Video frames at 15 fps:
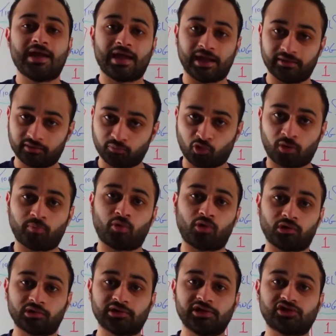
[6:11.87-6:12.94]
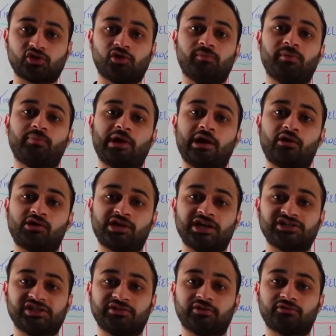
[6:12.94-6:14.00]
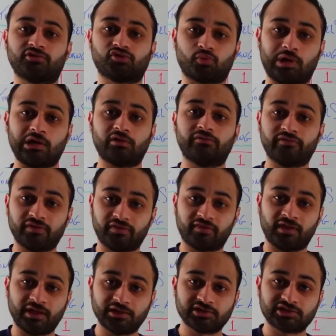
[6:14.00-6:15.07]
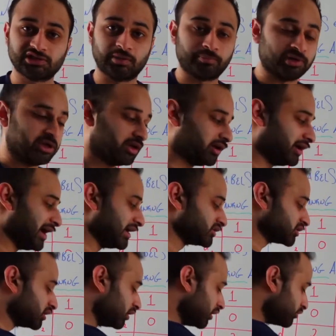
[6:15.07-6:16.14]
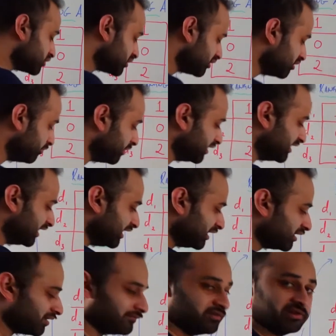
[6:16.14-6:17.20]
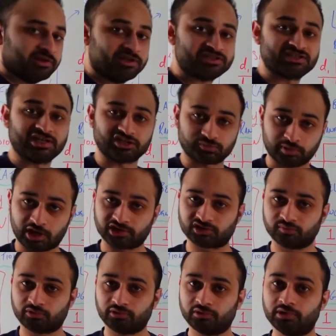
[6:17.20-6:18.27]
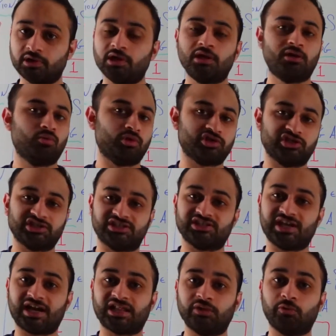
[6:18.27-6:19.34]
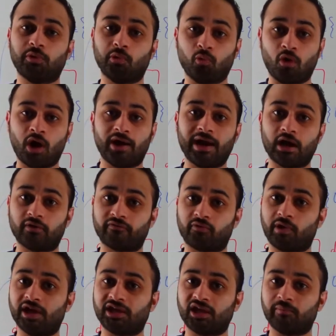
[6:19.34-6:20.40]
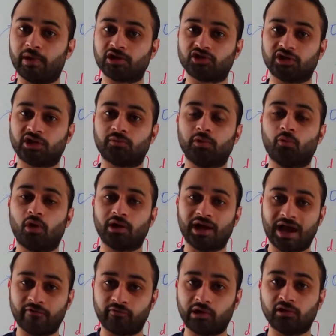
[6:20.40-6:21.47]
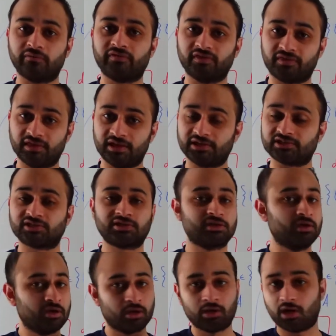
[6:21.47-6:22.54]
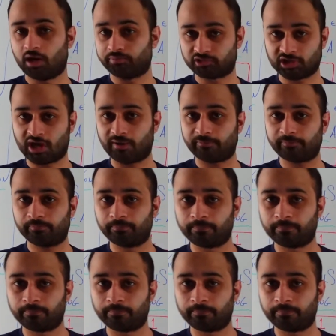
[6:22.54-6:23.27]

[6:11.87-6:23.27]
And more importantly, it's going to be prioritizing that those relevant things appear as close to the beginning of the list as possible, which is exactly what we want out of a ranking metric. We want to have relevant things up top.